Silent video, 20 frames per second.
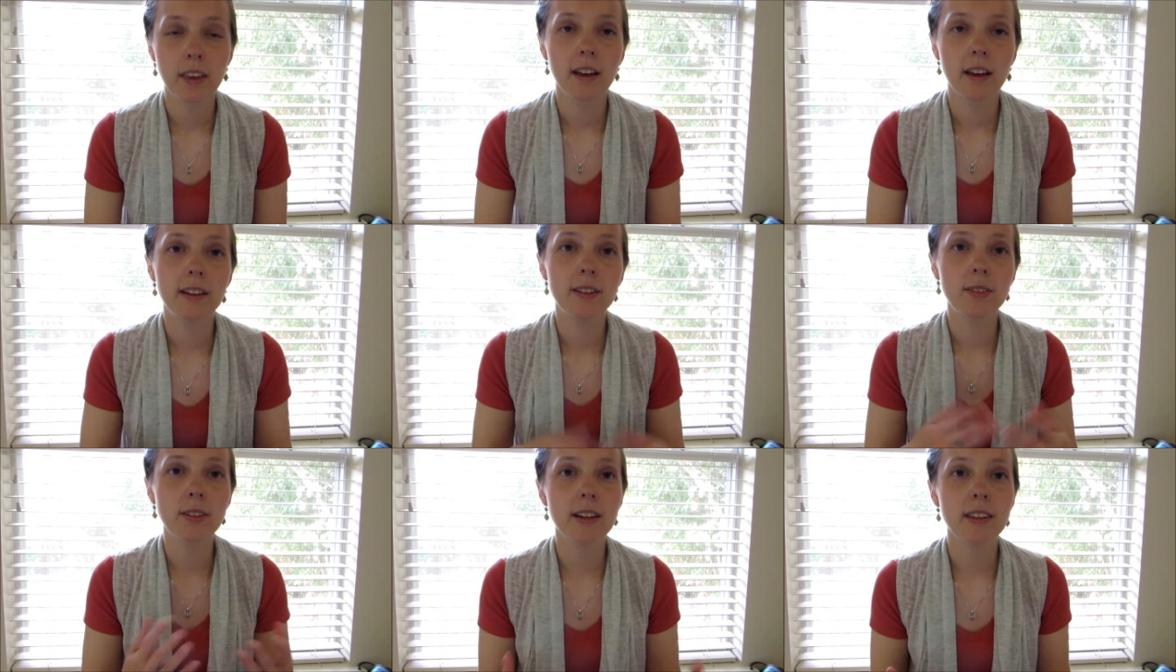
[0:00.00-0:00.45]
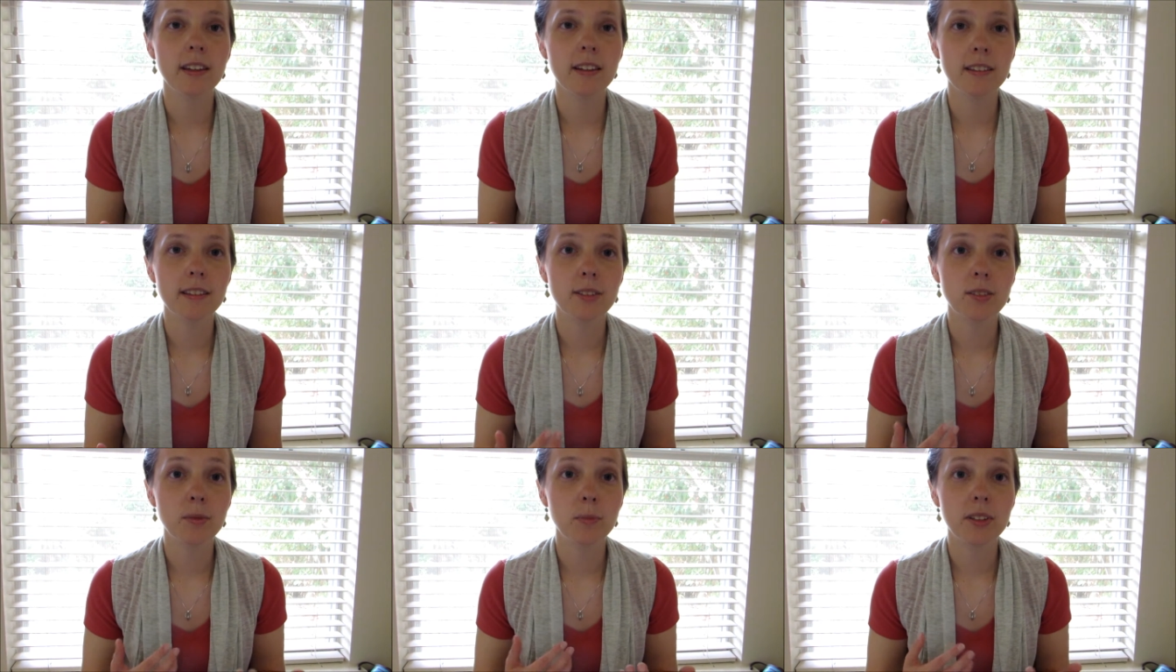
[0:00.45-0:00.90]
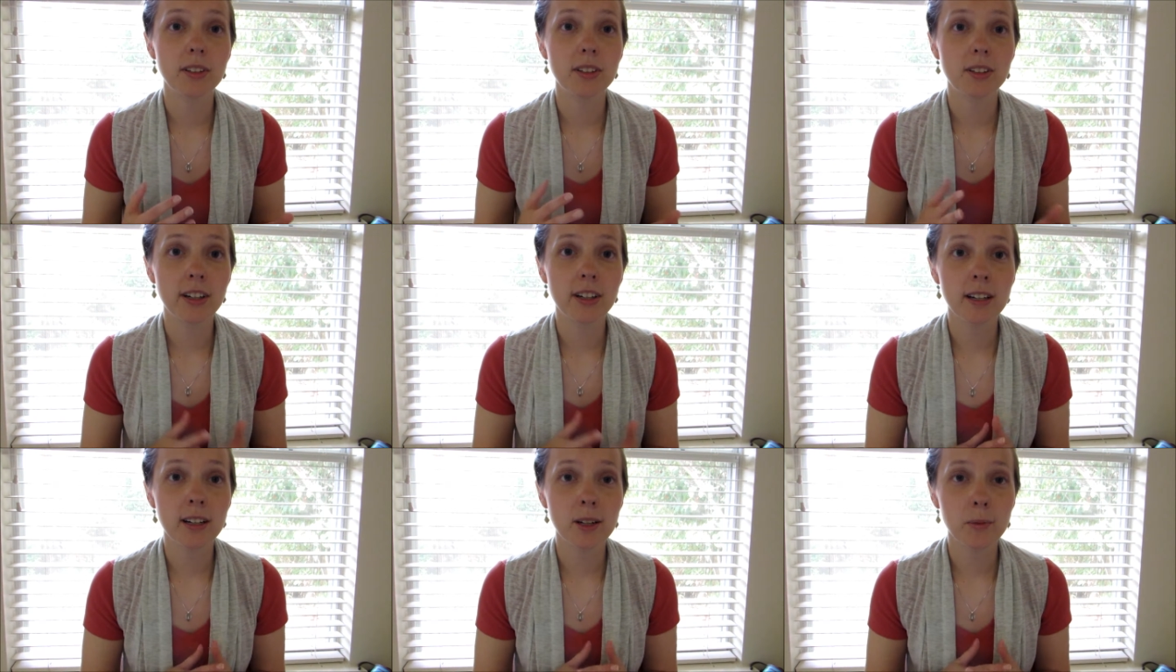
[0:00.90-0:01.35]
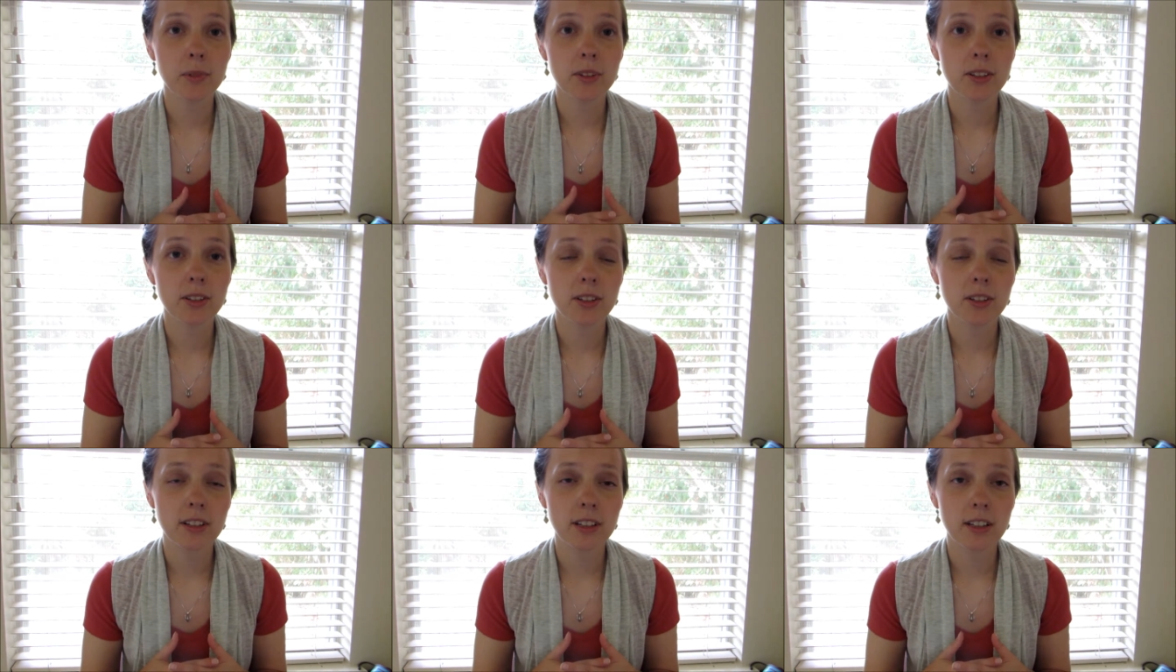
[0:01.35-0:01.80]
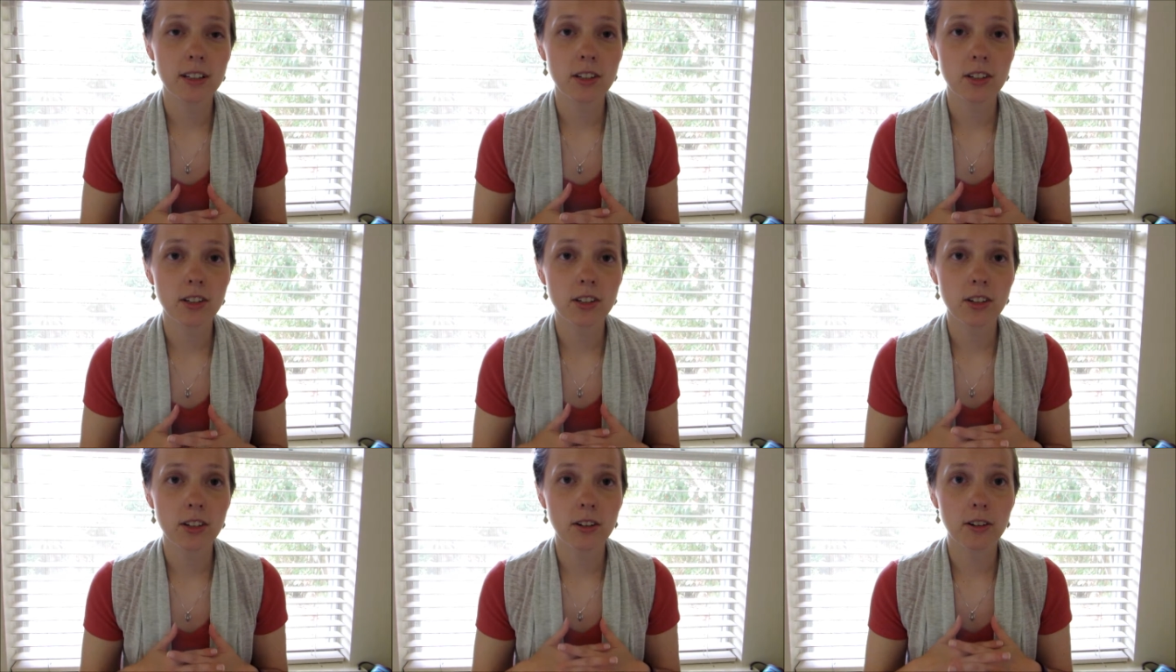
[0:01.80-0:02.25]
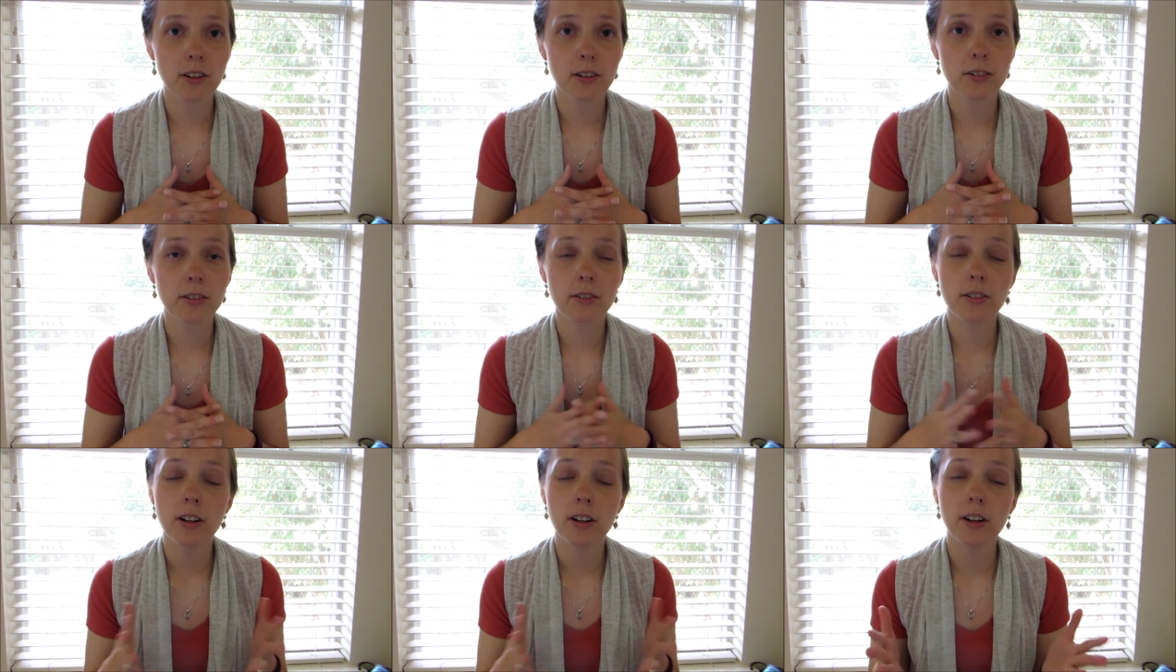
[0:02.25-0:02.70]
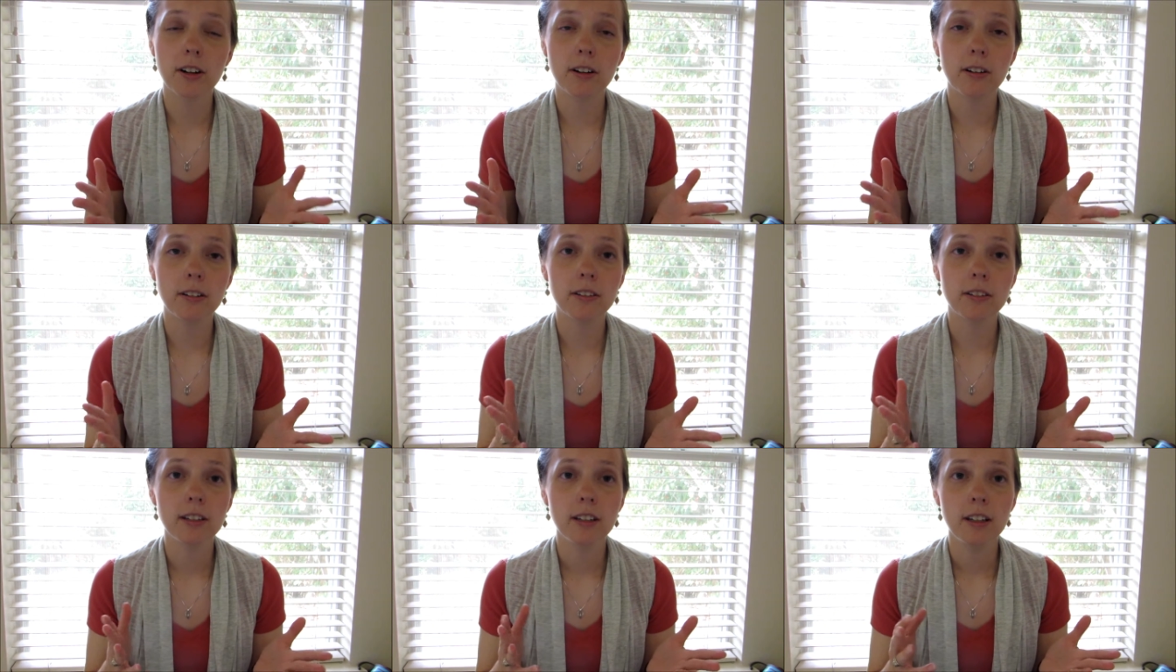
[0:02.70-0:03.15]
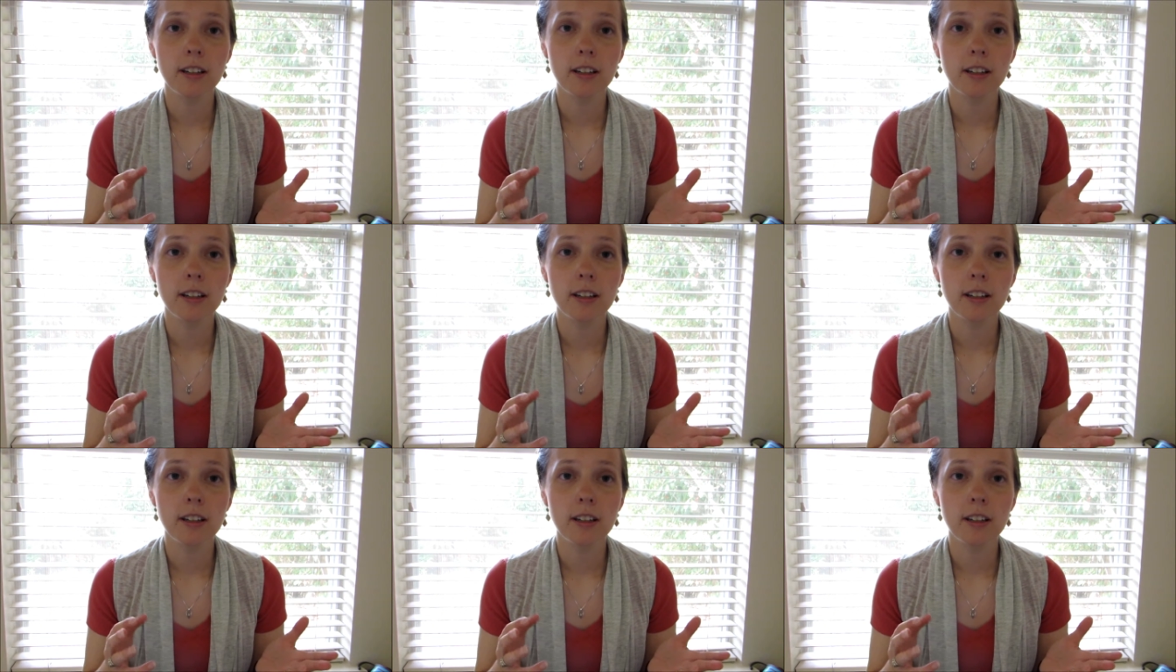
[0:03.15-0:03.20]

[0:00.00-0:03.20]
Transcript: So I thought this would be a great opportunity to show you all